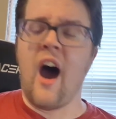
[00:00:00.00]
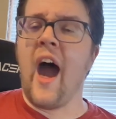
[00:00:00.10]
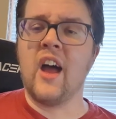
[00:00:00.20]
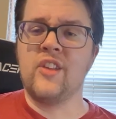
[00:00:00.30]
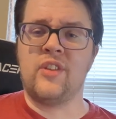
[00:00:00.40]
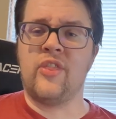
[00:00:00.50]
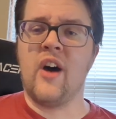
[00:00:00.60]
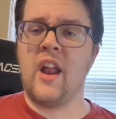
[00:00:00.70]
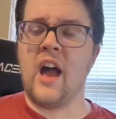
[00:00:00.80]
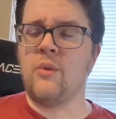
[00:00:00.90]
I honestly
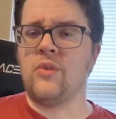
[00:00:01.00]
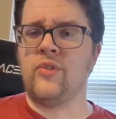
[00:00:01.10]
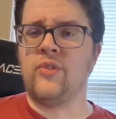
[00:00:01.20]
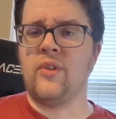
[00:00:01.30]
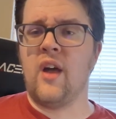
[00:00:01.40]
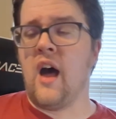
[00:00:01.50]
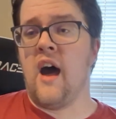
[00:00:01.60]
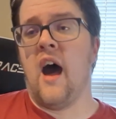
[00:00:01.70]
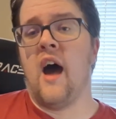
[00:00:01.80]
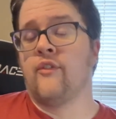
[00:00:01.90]
thought I was
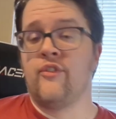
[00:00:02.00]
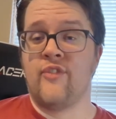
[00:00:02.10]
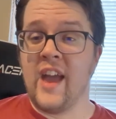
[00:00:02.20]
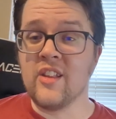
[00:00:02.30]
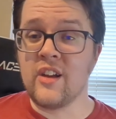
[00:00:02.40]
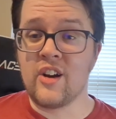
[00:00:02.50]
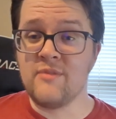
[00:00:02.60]
a failure